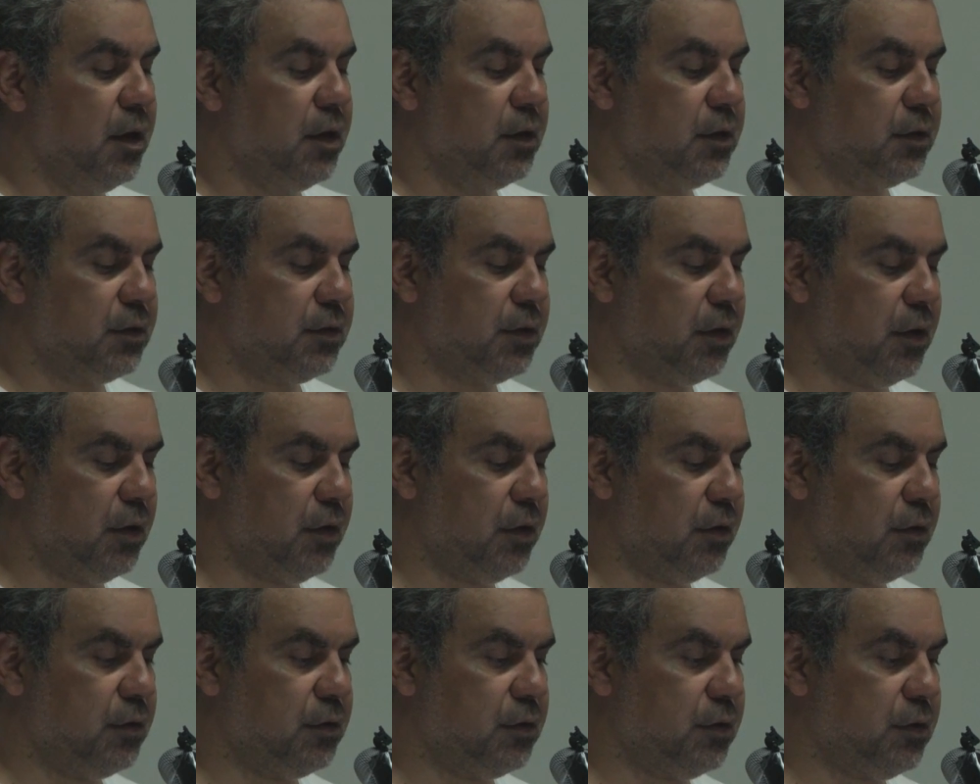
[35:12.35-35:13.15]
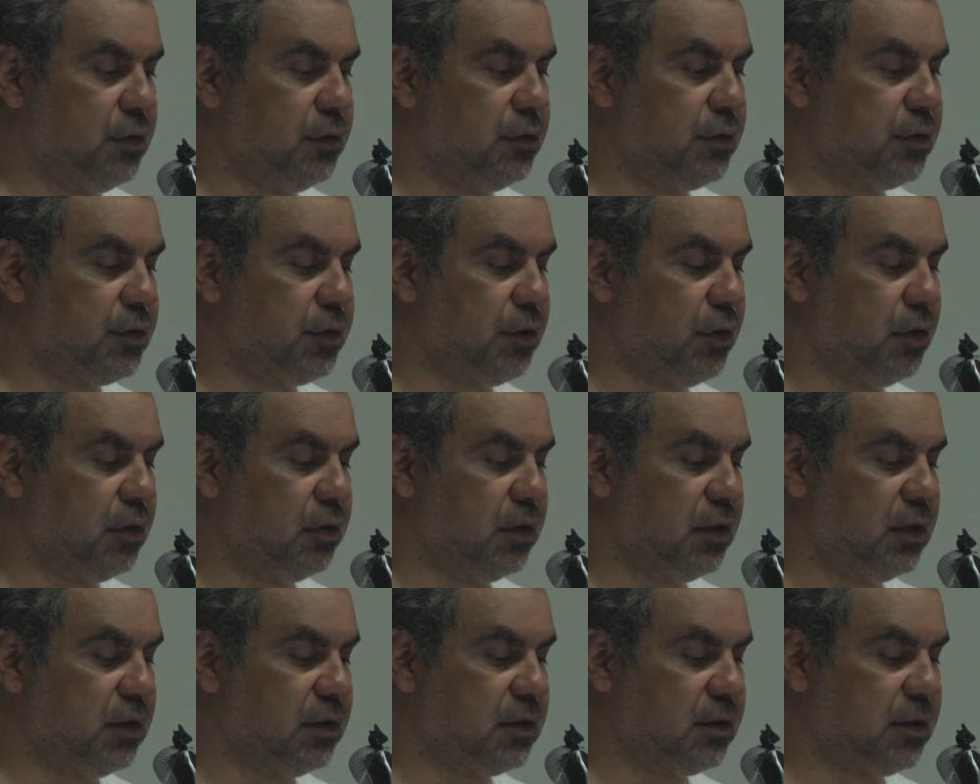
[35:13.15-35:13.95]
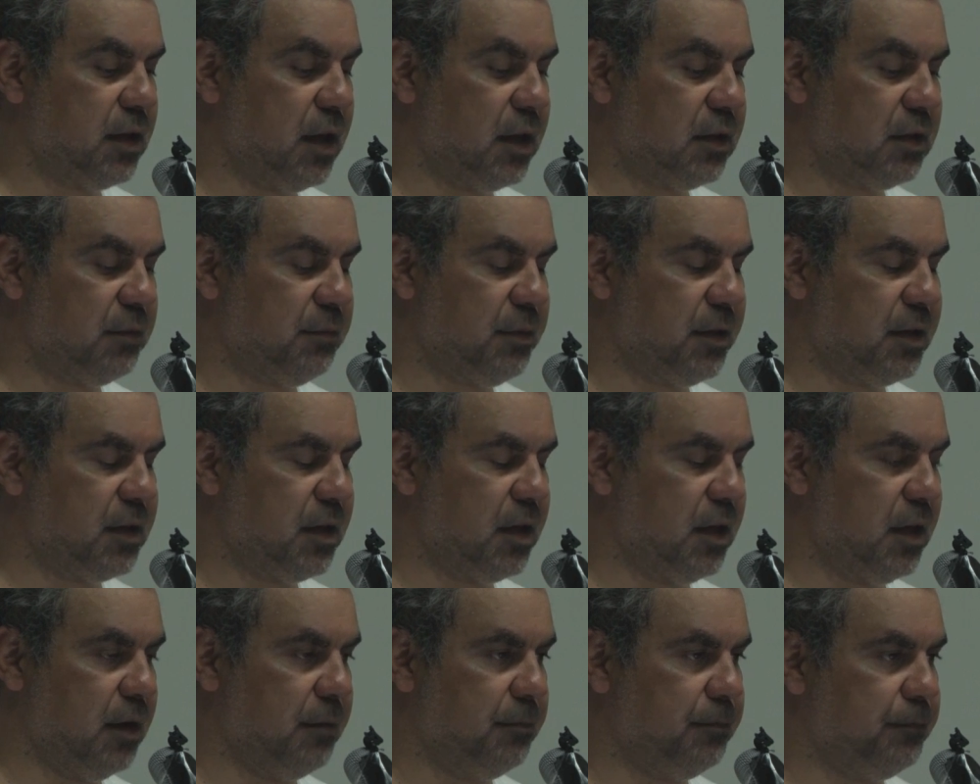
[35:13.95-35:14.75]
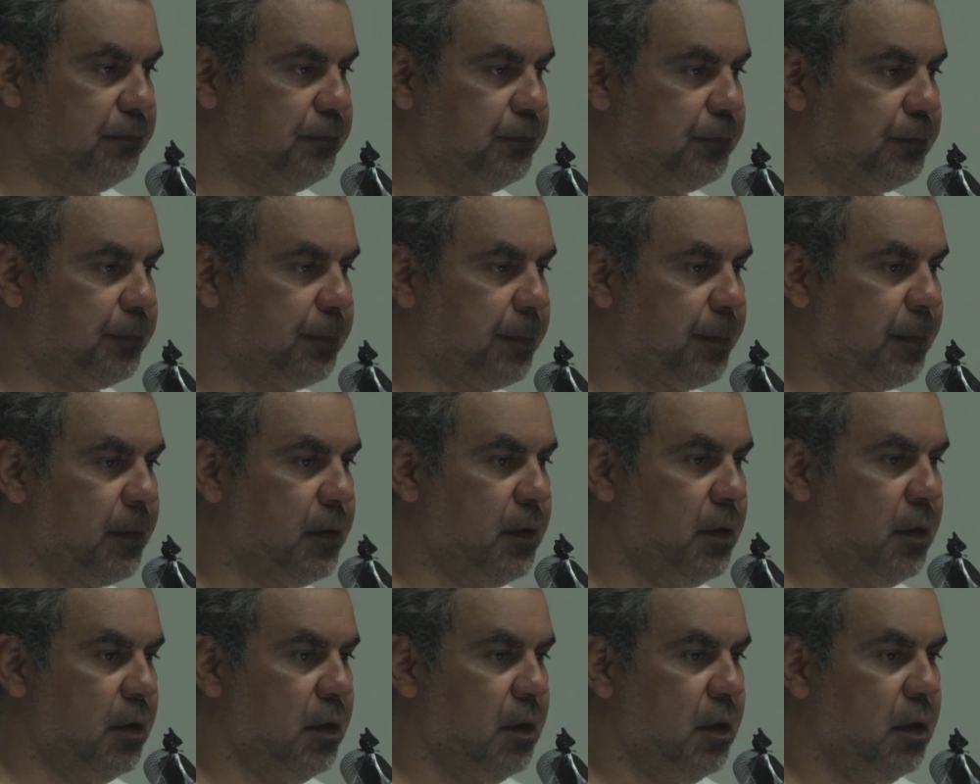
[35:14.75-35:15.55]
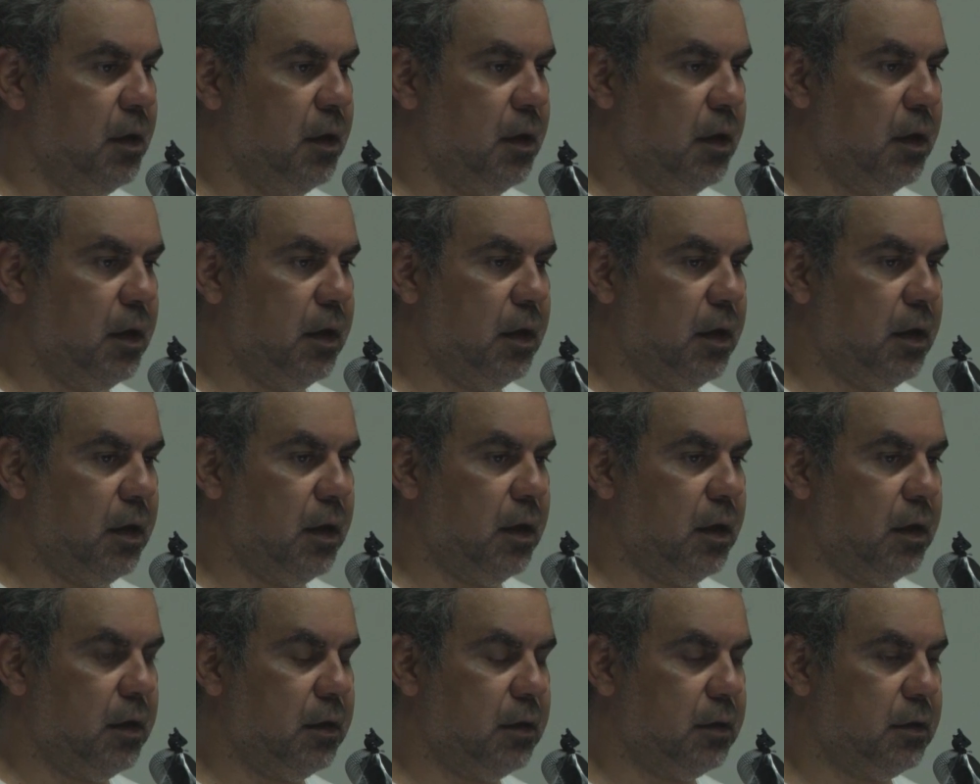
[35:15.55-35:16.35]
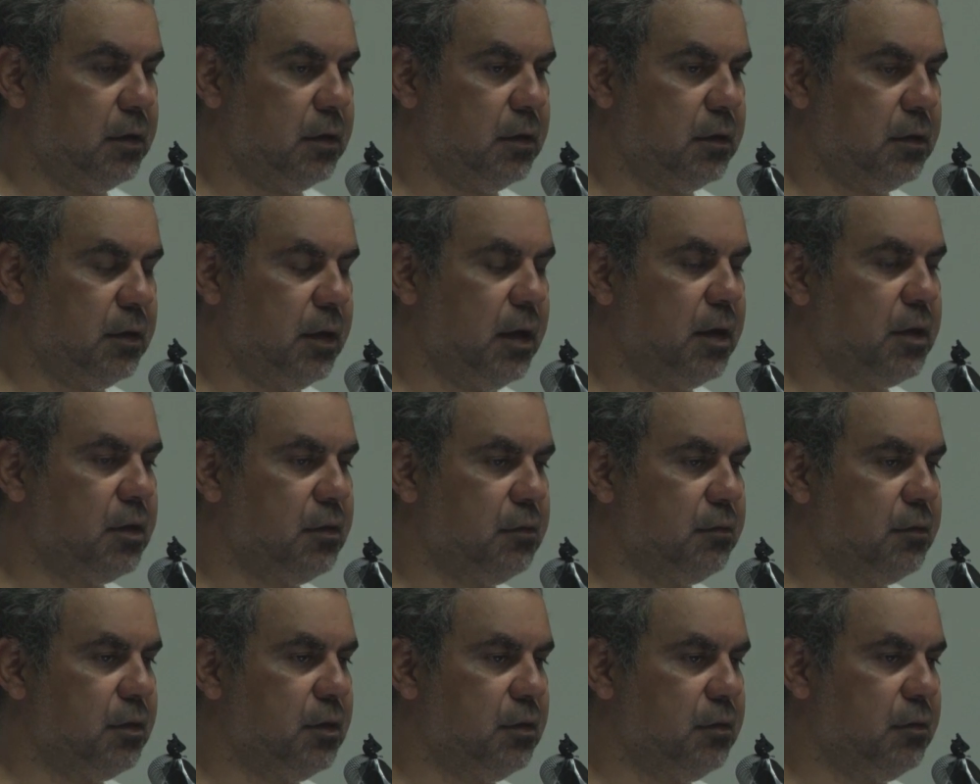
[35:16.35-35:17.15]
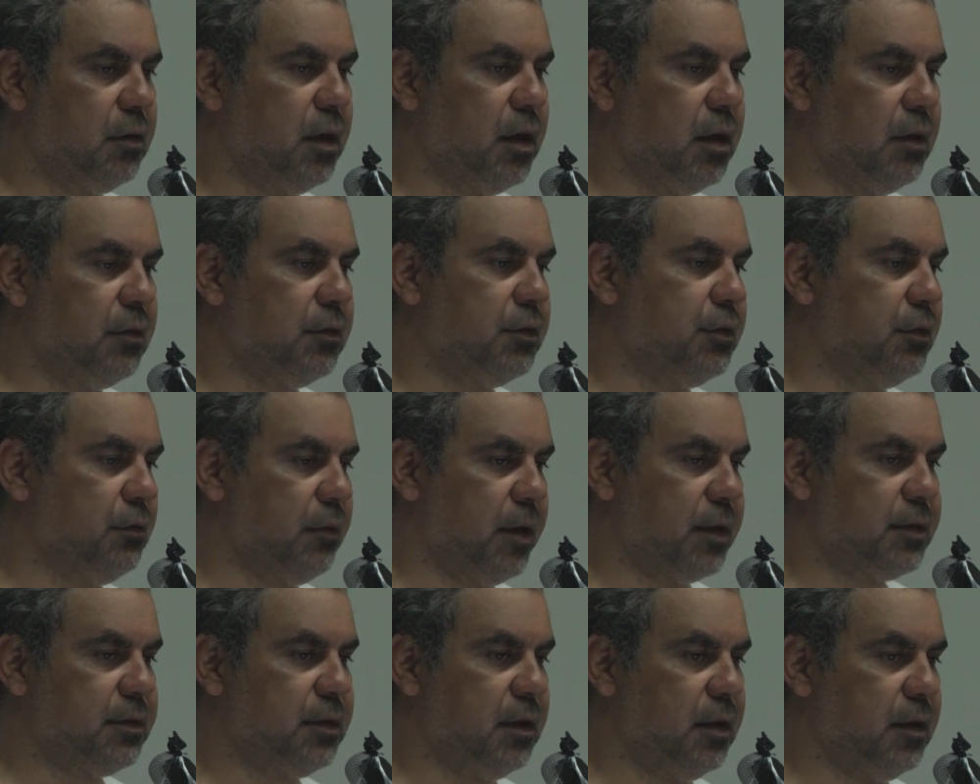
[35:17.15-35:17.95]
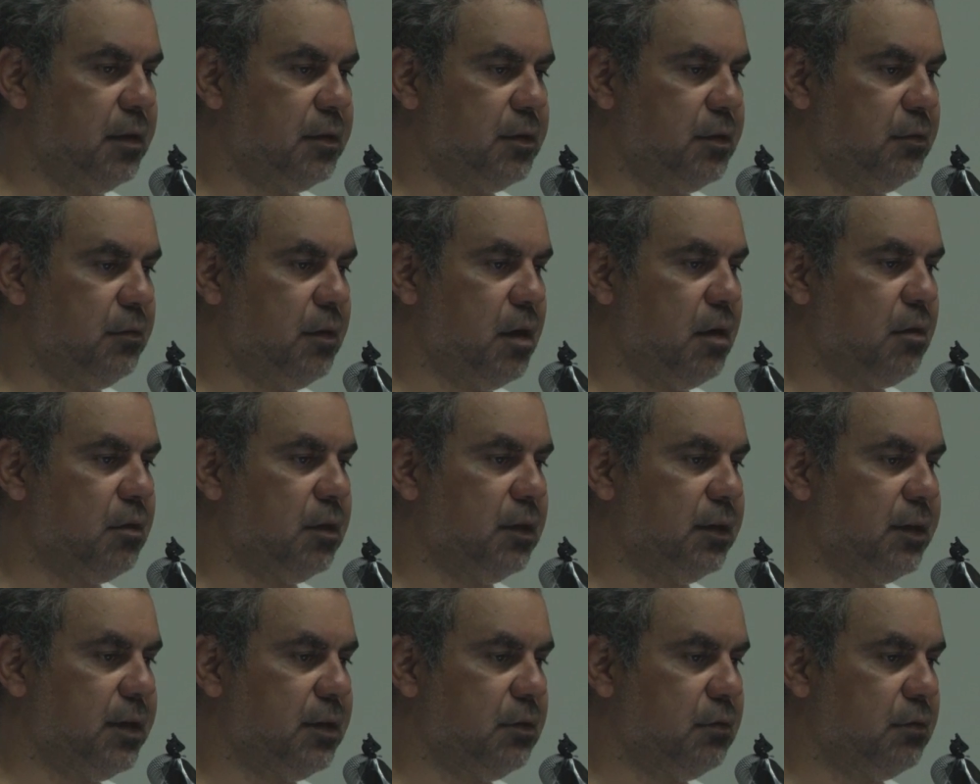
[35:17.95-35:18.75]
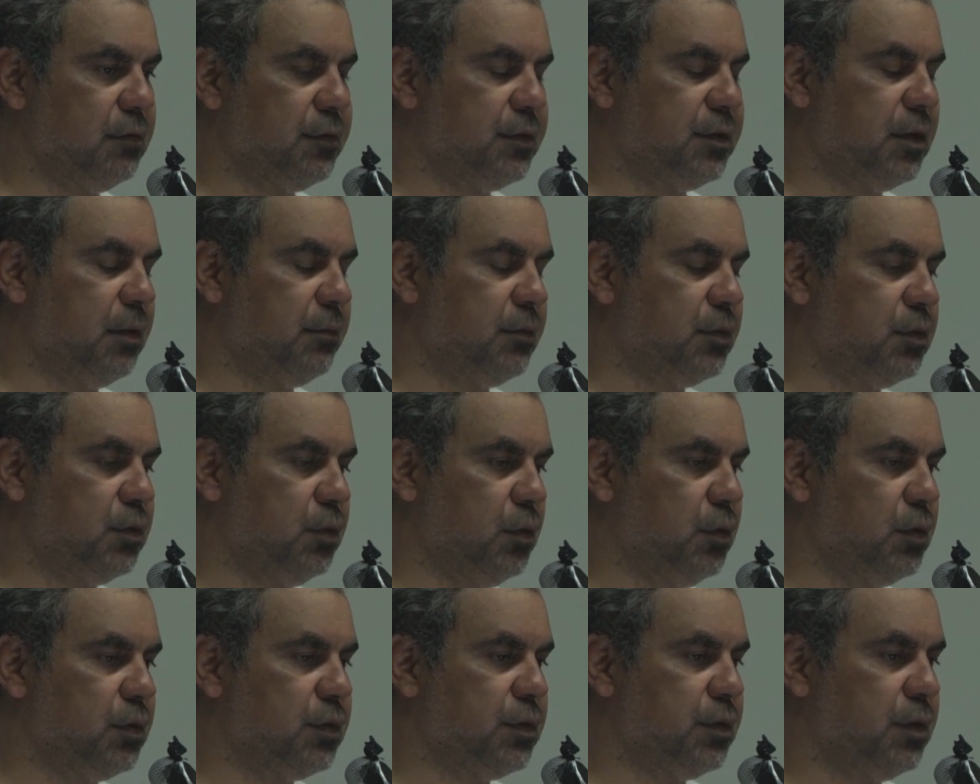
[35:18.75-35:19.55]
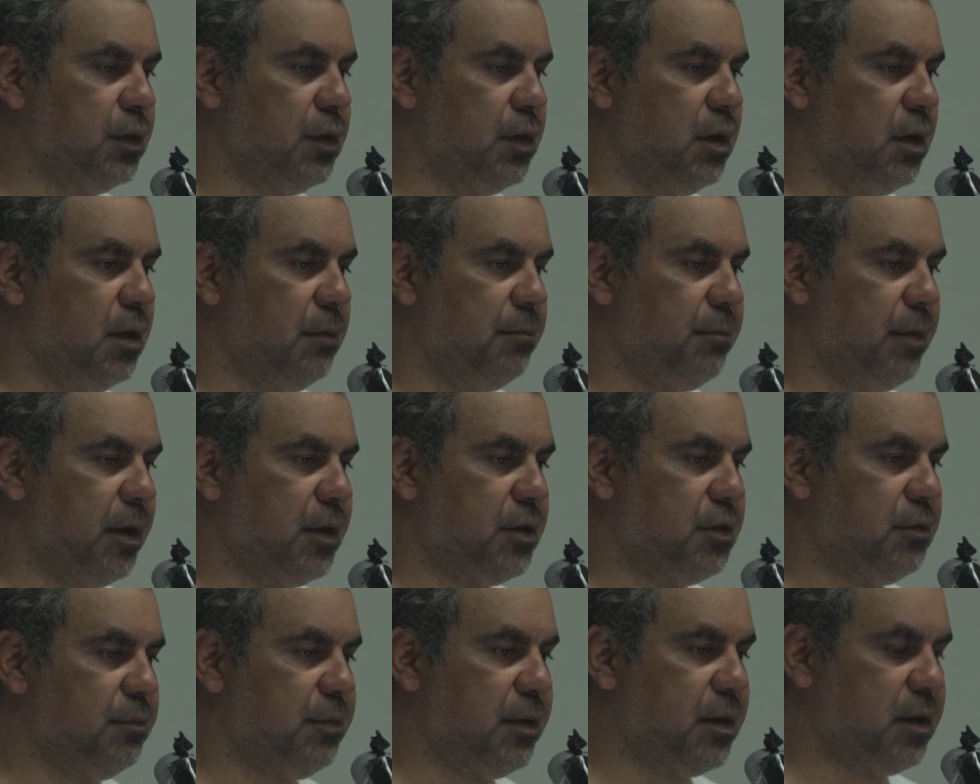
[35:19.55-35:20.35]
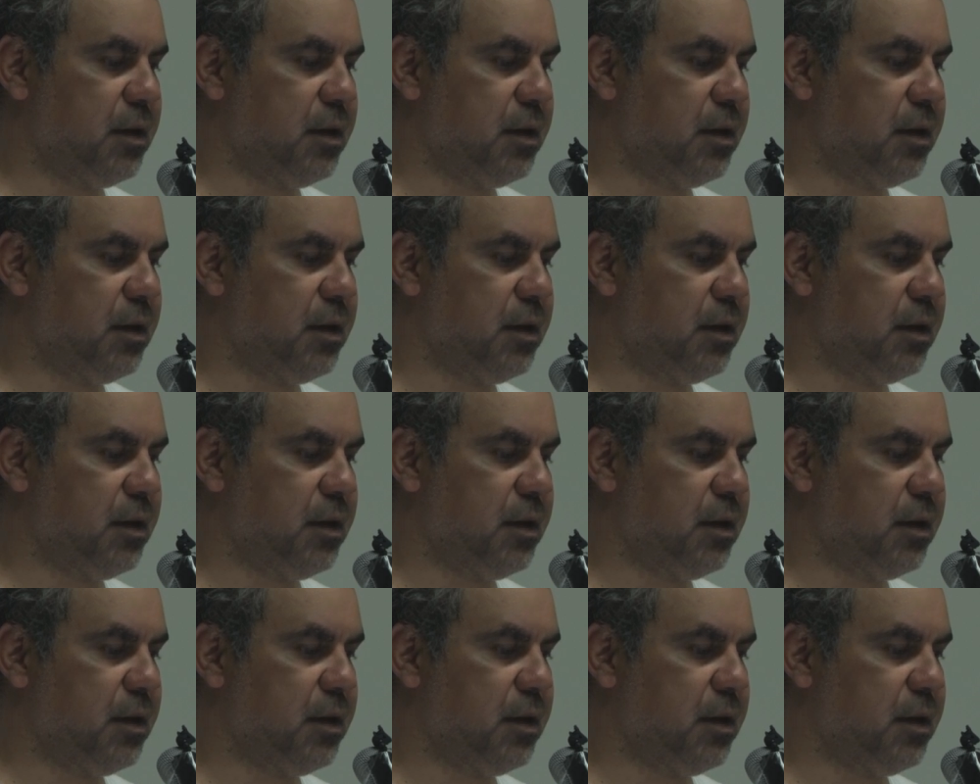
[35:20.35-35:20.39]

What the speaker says: So you certainly start to become, you are a director and you are a leader of some sorts, but you